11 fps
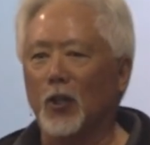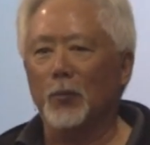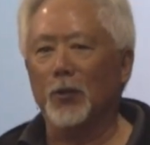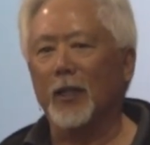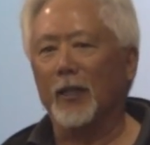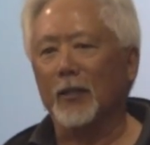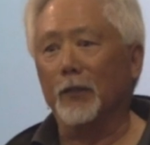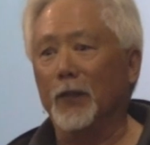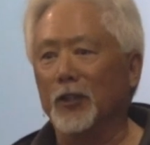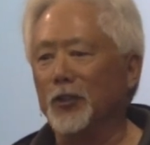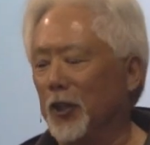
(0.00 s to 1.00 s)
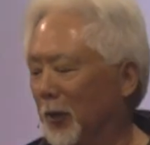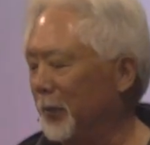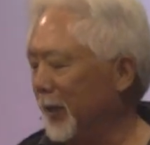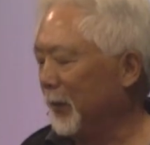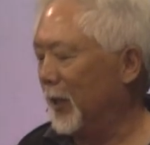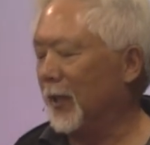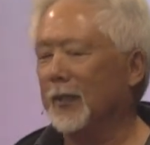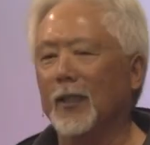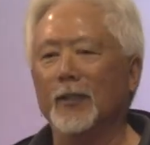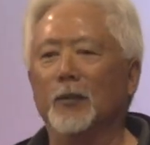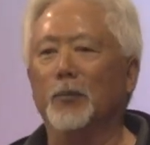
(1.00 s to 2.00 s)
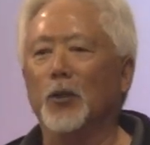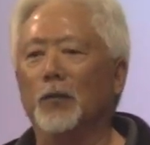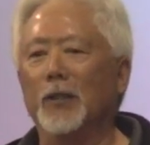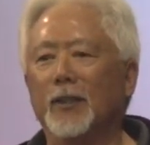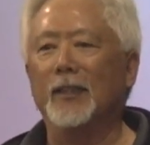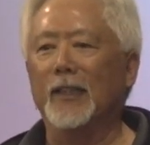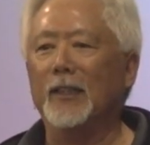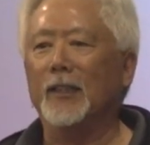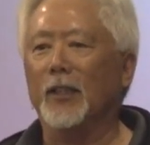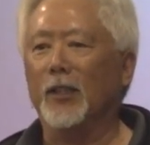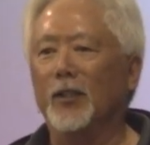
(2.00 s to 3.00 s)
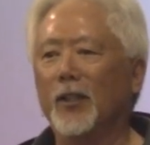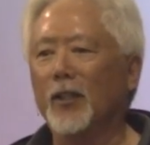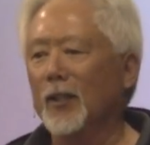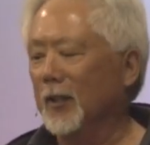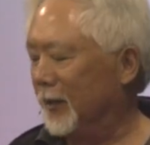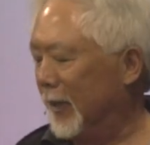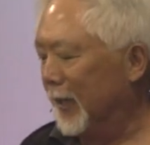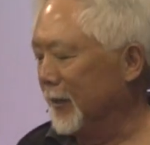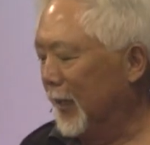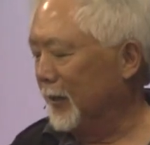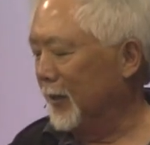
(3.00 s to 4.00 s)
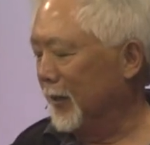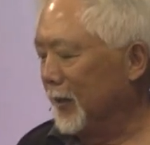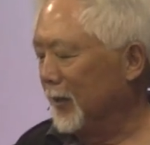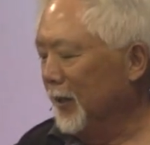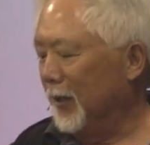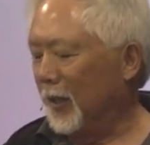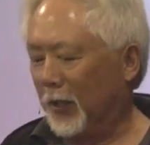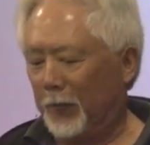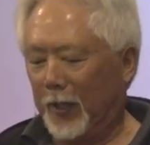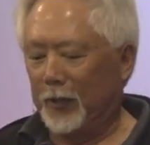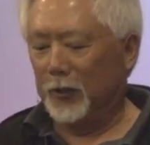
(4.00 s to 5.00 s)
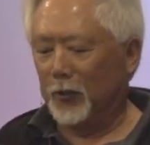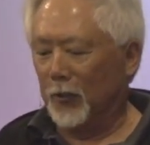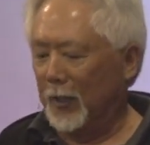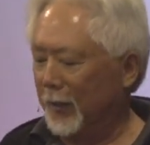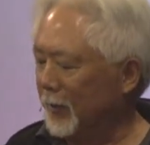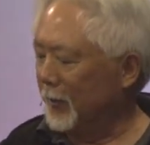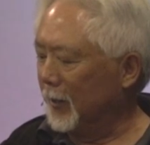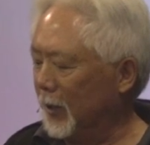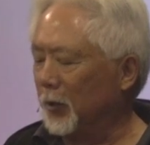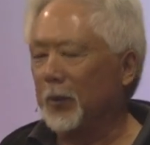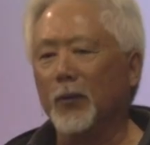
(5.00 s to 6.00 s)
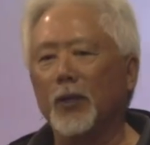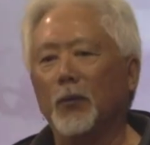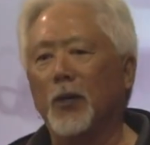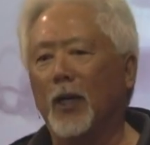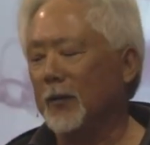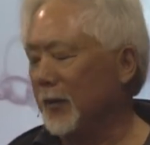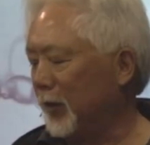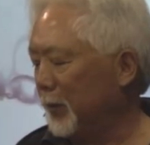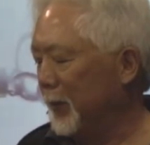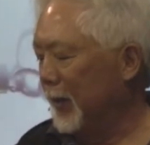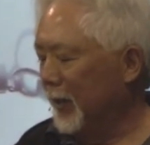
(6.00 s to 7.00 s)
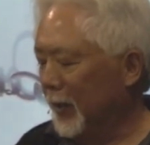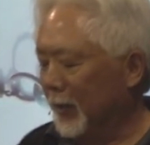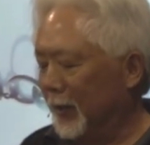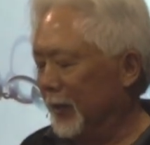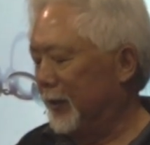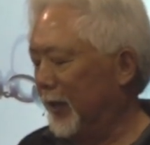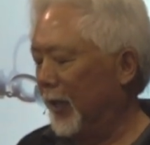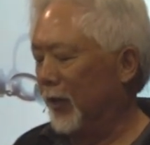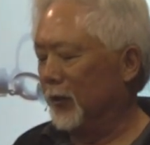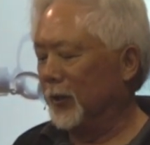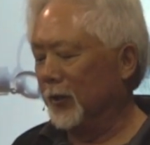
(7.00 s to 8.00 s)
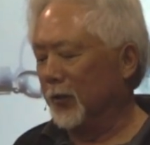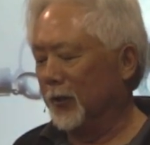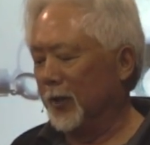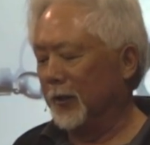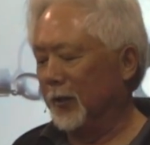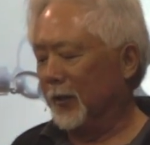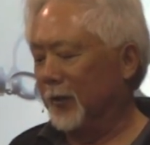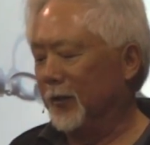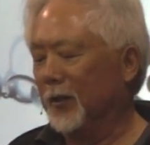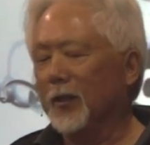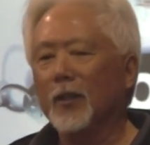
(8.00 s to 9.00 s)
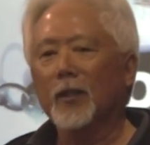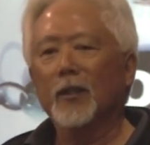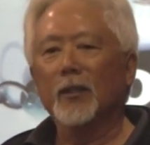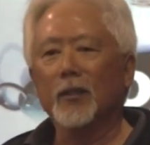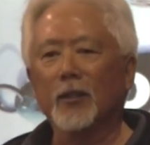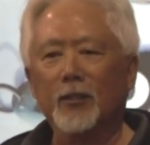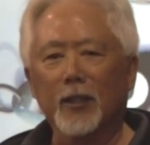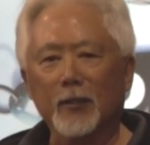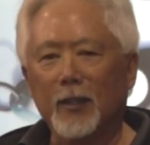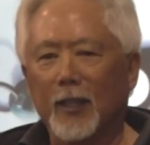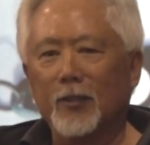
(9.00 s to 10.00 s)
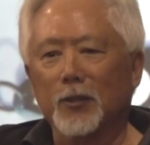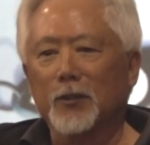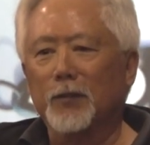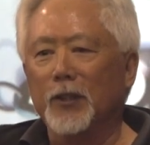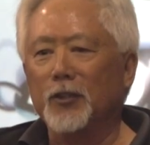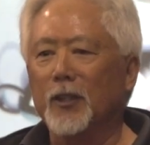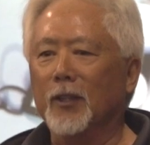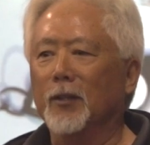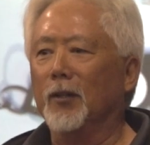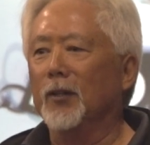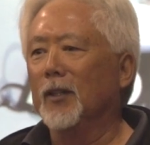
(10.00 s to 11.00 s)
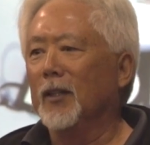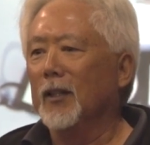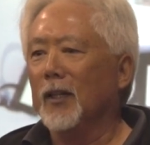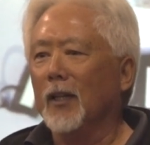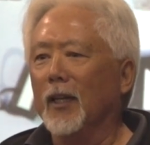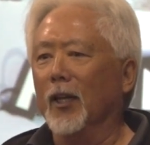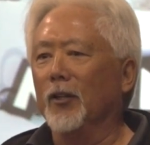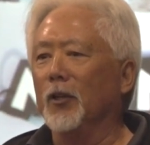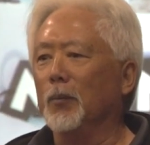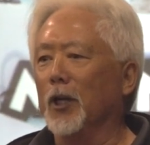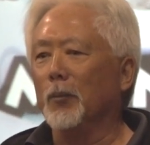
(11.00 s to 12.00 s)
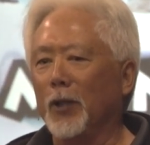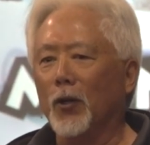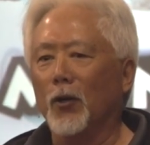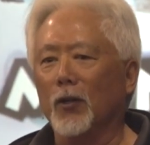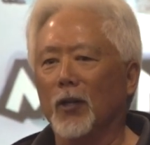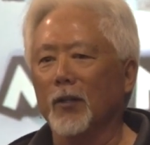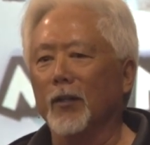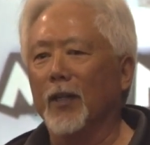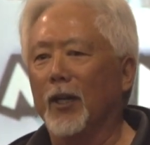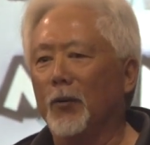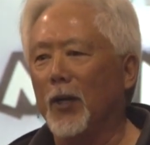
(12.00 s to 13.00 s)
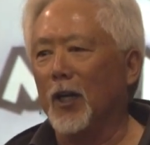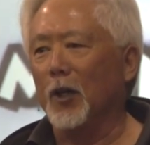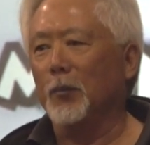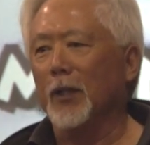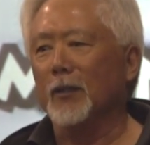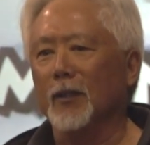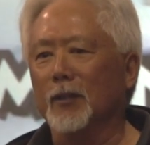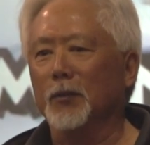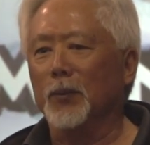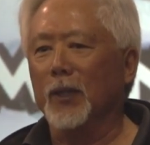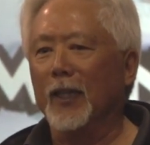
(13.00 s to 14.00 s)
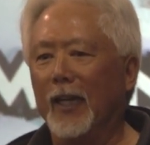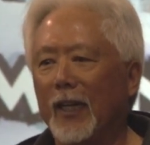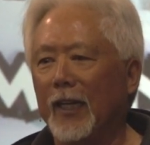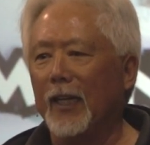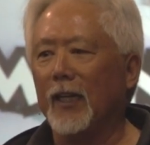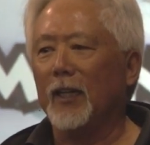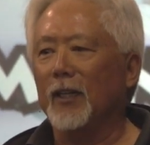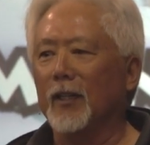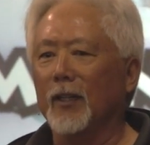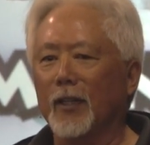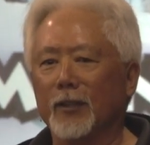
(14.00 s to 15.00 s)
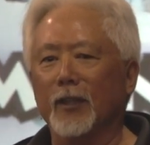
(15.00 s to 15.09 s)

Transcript: almost like a fish jumping, but it doesn't move, it just sits there stays like this. And if I just go like this a little bit with the rod tip, this tail just goes like this. Looks just like those fish in there. And you better be holding on to that rod because when they hit it, it's